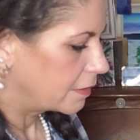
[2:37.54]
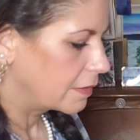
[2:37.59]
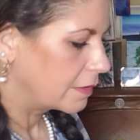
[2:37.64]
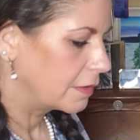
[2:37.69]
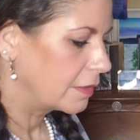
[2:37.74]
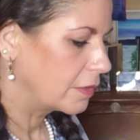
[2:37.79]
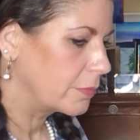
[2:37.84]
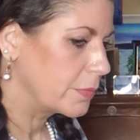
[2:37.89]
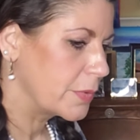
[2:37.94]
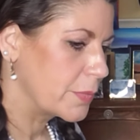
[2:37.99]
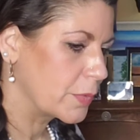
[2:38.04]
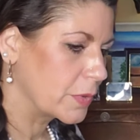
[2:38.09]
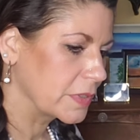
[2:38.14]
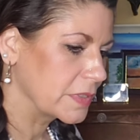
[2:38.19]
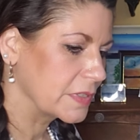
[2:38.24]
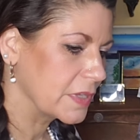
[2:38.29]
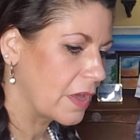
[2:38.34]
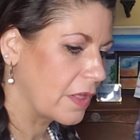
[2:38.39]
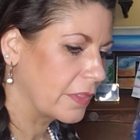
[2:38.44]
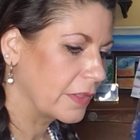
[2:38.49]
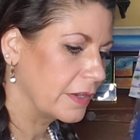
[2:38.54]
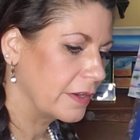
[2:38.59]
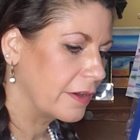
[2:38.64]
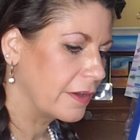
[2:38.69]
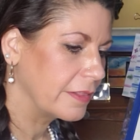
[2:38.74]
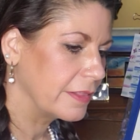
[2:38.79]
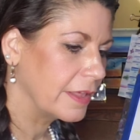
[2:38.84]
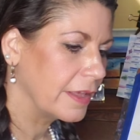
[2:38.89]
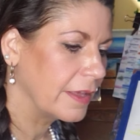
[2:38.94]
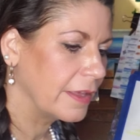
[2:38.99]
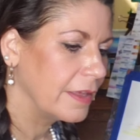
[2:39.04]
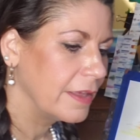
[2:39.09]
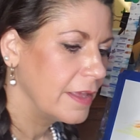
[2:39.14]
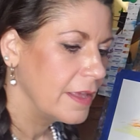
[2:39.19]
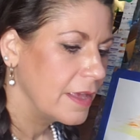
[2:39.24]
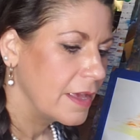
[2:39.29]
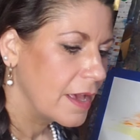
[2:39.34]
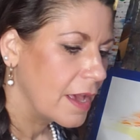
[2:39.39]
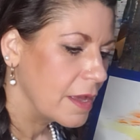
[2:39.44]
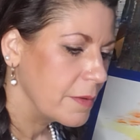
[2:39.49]
little bit more solid on the,
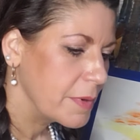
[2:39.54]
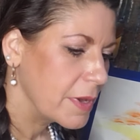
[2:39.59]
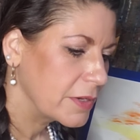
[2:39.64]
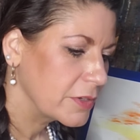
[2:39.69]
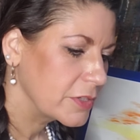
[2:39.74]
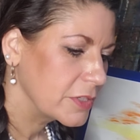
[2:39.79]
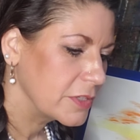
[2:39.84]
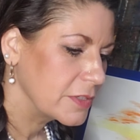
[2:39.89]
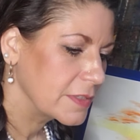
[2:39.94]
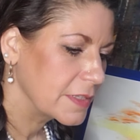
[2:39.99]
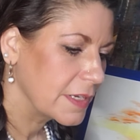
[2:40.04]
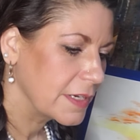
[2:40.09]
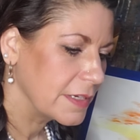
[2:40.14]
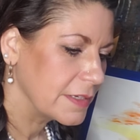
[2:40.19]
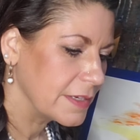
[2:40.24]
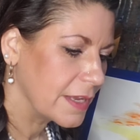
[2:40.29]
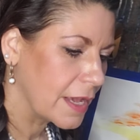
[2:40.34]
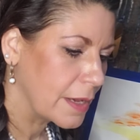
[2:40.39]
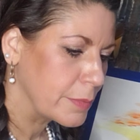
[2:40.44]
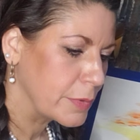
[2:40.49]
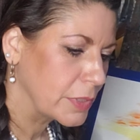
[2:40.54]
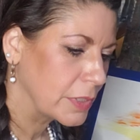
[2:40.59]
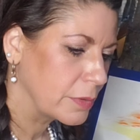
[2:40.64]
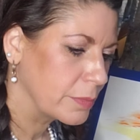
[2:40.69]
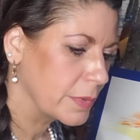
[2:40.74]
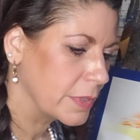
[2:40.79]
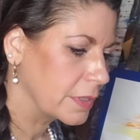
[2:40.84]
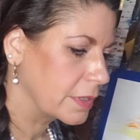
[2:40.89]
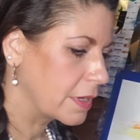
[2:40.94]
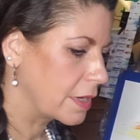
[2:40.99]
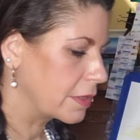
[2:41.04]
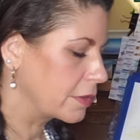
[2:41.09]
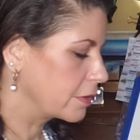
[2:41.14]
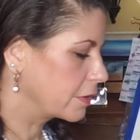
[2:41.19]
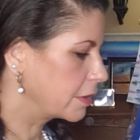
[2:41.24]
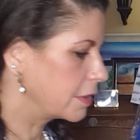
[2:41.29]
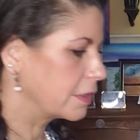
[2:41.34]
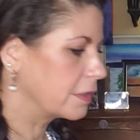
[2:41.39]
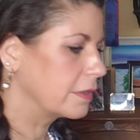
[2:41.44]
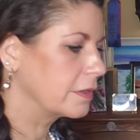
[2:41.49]
I'm actually just going to dab a little bit of color
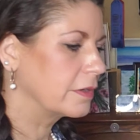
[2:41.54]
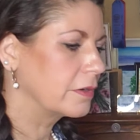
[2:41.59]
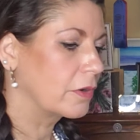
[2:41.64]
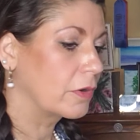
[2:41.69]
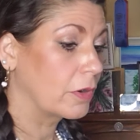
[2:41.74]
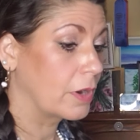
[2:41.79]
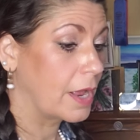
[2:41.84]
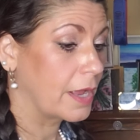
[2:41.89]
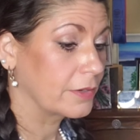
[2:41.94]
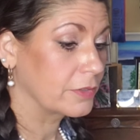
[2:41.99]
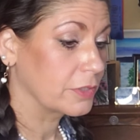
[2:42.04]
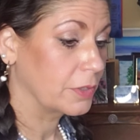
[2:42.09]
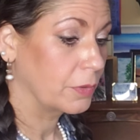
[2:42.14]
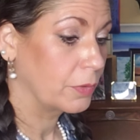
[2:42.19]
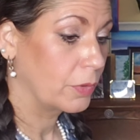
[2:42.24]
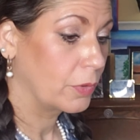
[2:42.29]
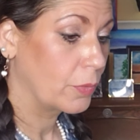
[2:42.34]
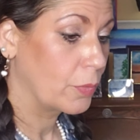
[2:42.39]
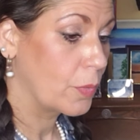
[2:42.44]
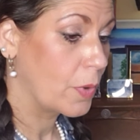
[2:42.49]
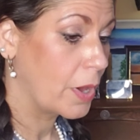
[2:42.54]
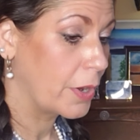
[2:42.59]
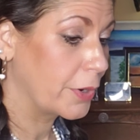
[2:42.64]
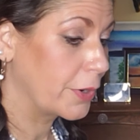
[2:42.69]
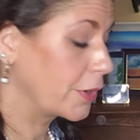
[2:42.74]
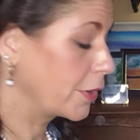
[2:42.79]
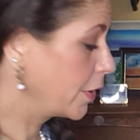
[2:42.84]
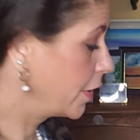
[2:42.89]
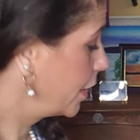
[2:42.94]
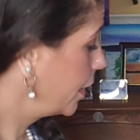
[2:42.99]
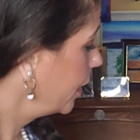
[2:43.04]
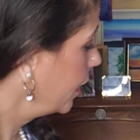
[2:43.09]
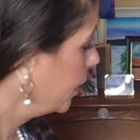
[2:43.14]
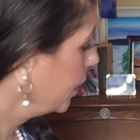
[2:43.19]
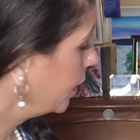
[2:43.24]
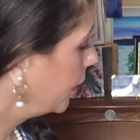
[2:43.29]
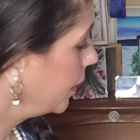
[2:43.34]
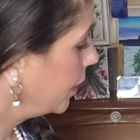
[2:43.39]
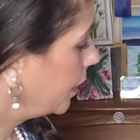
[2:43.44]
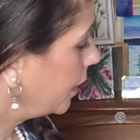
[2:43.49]
here, or actually a little water.
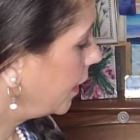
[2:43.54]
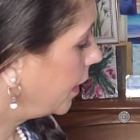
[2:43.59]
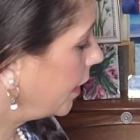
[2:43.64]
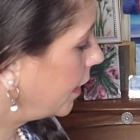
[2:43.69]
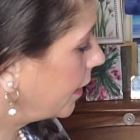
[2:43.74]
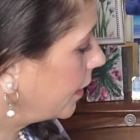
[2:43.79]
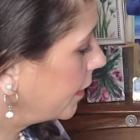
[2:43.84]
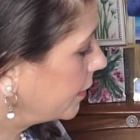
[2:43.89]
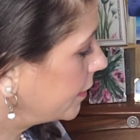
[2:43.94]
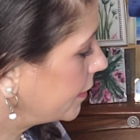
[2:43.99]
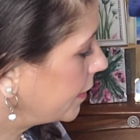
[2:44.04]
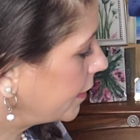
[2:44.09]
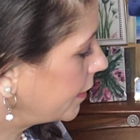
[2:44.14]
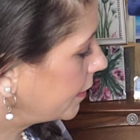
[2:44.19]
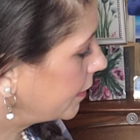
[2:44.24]
And